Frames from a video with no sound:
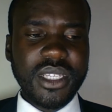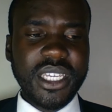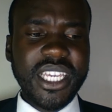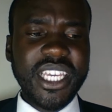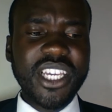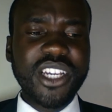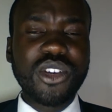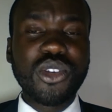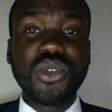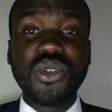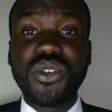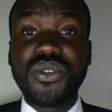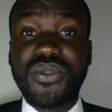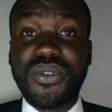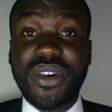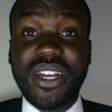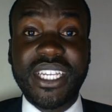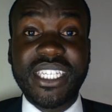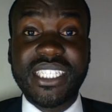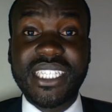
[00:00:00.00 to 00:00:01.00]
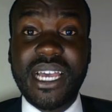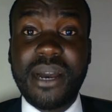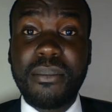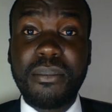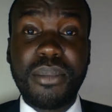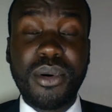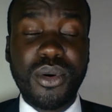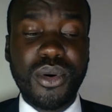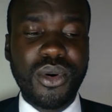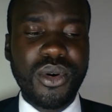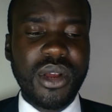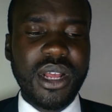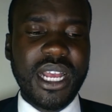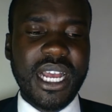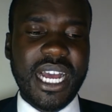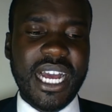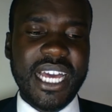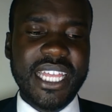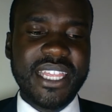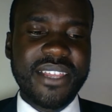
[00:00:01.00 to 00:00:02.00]
include, for example,
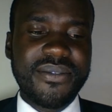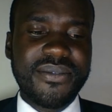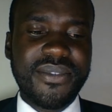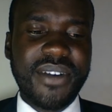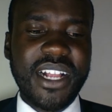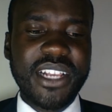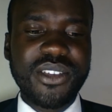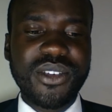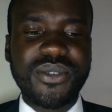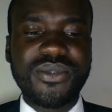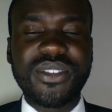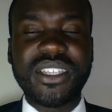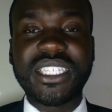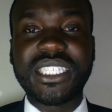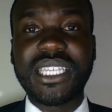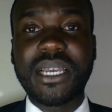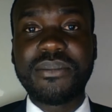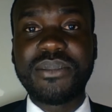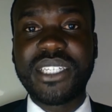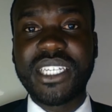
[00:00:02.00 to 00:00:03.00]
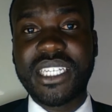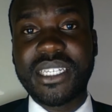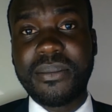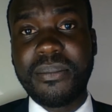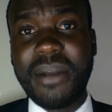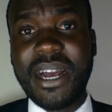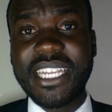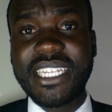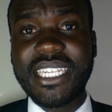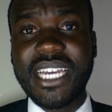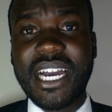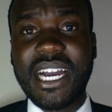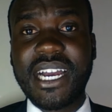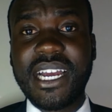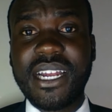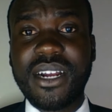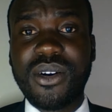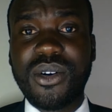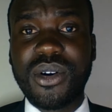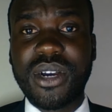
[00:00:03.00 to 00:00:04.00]
the value of the subject matter,
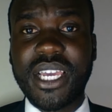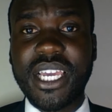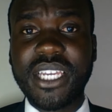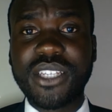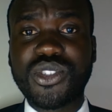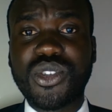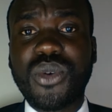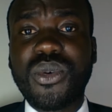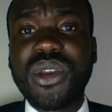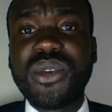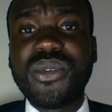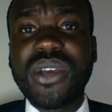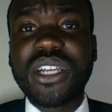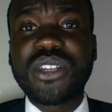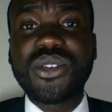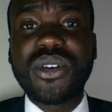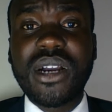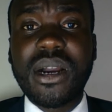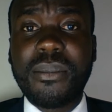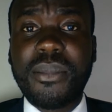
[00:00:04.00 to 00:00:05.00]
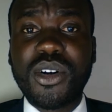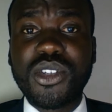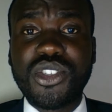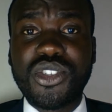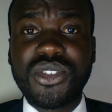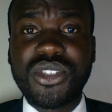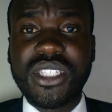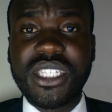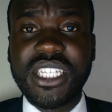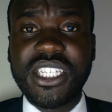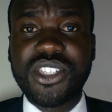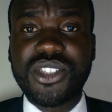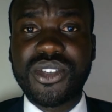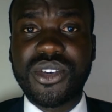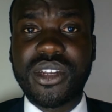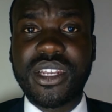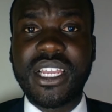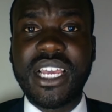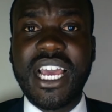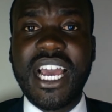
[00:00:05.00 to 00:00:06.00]
Okay, so when we are talking about
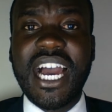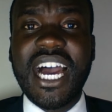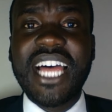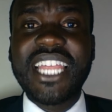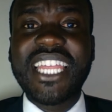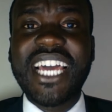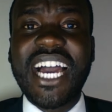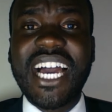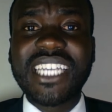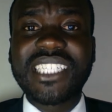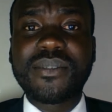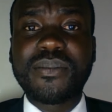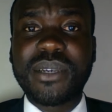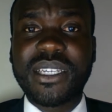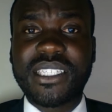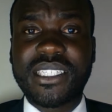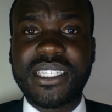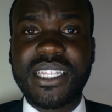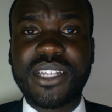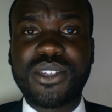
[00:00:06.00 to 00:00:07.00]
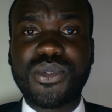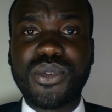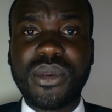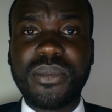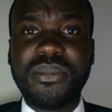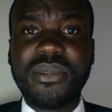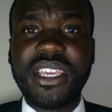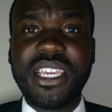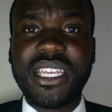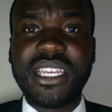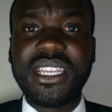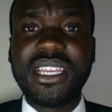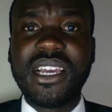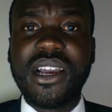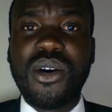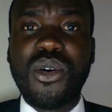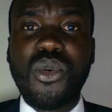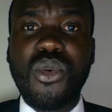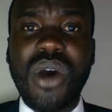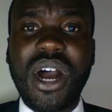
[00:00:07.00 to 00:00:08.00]
jurisdiction, other aspects that we mean,
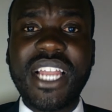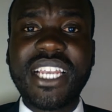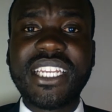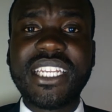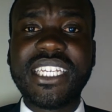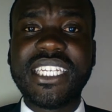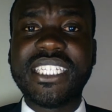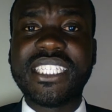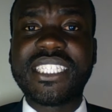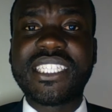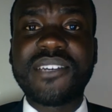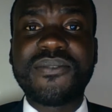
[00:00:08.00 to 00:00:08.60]
one is